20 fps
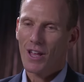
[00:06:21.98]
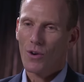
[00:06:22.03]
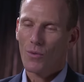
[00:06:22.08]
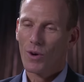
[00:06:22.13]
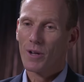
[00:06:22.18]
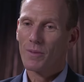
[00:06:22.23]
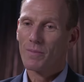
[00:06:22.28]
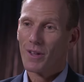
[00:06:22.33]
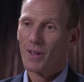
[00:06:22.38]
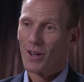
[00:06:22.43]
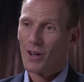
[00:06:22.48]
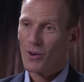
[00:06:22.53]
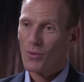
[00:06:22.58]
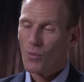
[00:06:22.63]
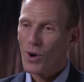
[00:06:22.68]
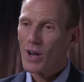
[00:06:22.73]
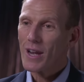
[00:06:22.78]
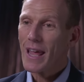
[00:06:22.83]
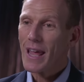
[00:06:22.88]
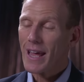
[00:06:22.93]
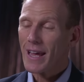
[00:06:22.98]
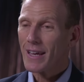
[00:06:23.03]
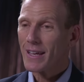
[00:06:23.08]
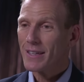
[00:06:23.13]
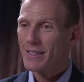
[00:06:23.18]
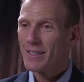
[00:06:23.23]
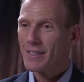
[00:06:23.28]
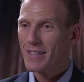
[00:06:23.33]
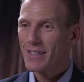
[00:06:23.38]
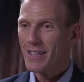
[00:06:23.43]
Well, on one
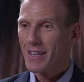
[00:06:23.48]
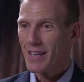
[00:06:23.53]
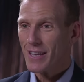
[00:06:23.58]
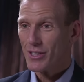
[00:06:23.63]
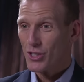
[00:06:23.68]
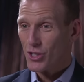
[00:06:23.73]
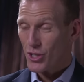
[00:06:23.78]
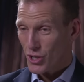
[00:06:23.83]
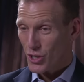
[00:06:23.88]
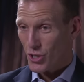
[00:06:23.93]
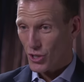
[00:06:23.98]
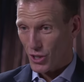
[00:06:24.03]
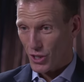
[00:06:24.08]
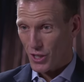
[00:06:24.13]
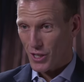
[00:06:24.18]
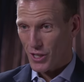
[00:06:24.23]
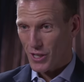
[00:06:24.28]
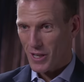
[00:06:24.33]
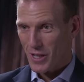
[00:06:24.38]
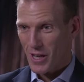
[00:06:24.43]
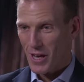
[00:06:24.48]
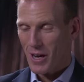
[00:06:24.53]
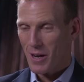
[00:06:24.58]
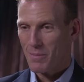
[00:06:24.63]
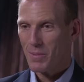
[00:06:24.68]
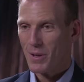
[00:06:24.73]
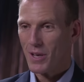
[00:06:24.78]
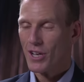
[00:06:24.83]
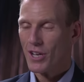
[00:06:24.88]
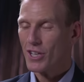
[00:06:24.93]
hand, it's good,
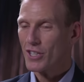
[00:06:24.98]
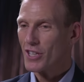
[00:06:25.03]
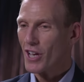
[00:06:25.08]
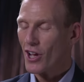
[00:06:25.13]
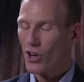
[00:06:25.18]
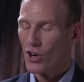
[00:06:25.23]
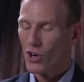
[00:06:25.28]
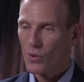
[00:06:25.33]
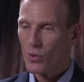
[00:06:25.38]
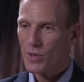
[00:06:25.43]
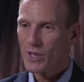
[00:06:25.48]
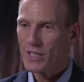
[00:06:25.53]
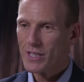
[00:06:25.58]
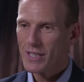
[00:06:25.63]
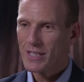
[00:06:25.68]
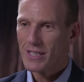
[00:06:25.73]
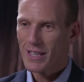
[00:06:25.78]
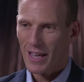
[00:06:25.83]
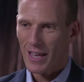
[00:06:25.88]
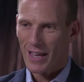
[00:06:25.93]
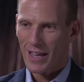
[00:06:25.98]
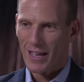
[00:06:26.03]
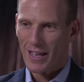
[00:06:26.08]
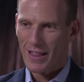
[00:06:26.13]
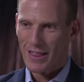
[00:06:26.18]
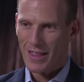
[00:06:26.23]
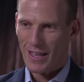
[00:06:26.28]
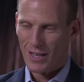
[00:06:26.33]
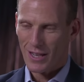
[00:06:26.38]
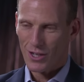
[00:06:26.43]
because I always say
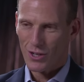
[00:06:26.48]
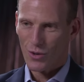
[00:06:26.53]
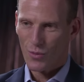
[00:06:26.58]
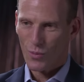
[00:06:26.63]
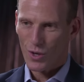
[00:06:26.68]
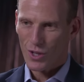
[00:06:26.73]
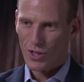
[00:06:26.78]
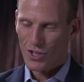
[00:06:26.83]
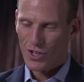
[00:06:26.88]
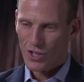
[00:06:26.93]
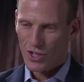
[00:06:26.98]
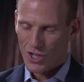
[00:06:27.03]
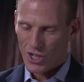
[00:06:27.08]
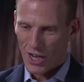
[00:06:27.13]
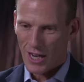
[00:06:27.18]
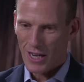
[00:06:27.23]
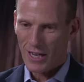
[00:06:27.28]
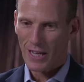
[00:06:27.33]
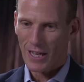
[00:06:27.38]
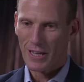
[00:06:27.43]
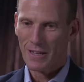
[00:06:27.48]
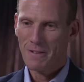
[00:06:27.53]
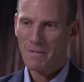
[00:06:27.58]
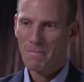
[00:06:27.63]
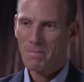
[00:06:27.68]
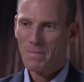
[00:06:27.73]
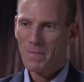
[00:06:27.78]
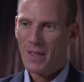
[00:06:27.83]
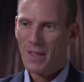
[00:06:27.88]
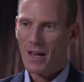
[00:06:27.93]
that with China
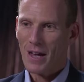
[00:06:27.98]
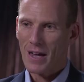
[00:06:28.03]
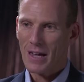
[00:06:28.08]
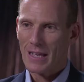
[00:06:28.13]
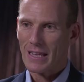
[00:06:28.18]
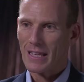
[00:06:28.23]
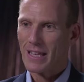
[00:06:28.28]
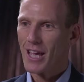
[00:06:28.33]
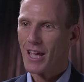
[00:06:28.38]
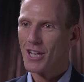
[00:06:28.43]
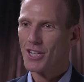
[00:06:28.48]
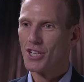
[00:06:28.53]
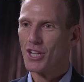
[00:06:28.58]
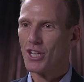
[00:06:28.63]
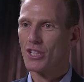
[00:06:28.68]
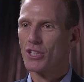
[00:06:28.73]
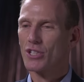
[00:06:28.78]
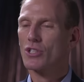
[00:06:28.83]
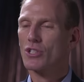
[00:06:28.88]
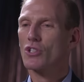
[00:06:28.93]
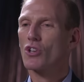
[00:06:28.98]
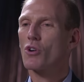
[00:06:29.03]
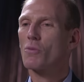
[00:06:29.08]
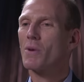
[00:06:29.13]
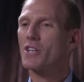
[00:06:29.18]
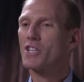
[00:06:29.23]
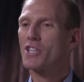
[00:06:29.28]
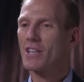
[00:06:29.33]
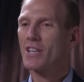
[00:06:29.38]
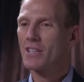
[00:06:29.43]
engaging in so
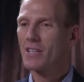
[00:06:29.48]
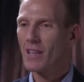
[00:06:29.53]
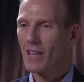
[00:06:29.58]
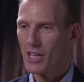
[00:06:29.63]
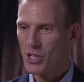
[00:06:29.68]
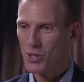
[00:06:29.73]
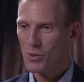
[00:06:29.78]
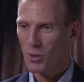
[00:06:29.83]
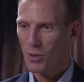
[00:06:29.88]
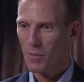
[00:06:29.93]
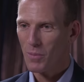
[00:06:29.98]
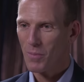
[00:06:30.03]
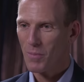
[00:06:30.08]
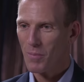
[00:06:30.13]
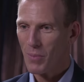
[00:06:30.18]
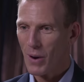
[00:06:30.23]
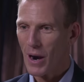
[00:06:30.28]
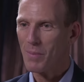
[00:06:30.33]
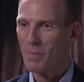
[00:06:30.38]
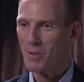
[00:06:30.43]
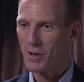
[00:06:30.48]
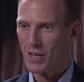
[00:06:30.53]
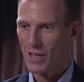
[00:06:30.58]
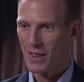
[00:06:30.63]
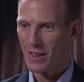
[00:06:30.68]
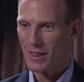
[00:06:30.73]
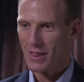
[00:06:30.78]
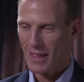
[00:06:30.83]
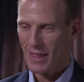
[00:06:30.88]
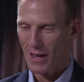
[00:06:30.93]
much intellectual property
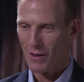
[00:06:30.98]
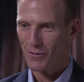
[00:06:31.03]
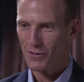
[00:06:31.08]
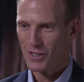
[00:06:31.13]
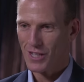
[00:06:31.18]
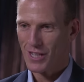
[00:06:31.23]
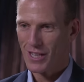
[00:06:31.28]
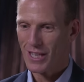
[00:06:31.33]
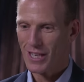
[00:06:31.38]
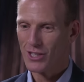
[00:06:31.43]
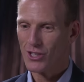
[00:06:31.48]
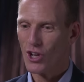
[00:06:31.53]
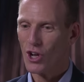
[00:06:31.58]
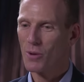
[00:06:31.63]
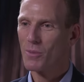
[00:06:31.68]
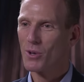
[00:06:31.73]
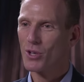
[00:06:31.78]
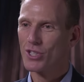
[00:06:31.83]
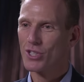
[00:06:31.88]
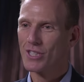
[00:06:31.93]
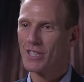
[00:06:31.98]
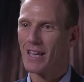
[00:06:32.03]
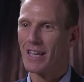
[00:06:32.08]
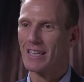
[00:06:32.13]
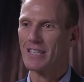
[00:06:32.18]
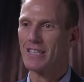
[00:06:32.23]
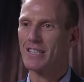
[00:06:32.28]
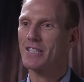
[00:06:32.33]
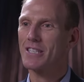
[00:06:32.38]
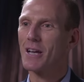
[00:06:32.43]
theft, it's almost a
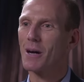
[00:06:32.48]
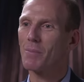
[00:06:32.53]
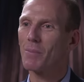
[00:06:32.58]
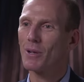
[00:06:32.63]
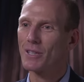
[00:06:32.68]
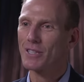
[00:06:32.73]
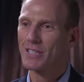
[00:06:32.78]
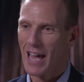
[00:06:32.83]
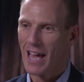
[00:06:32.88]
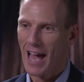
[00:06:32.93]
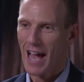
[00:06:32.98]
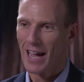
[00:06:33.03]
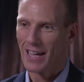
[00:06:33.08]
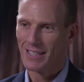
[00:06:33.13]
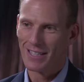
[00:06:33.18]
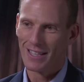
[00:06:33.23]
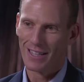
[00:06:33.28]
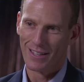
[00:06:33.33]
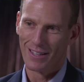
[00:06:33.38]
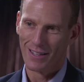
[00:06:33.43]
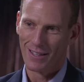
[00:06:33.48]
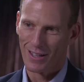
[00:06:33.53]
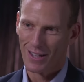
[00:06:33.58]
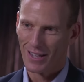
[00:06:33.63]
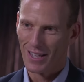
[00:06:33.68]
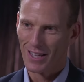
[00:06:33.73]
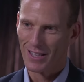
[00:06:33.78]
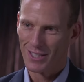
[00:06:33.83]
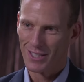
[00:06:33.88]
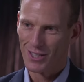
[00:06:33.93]
double tax
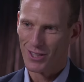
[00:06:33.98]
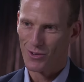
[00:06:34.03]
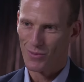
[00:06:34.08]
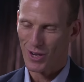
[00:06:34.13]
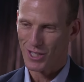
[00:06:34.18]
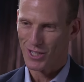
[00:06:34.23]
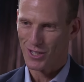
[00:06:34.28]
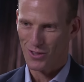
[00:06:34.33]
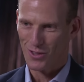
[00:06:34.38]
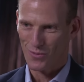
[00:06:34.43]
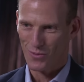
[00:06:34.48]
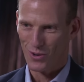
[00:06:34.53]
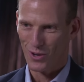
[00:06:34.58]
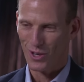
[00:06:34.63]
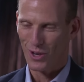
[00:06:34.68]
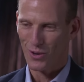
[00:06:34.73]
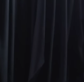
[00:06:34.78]
against the rest of the world.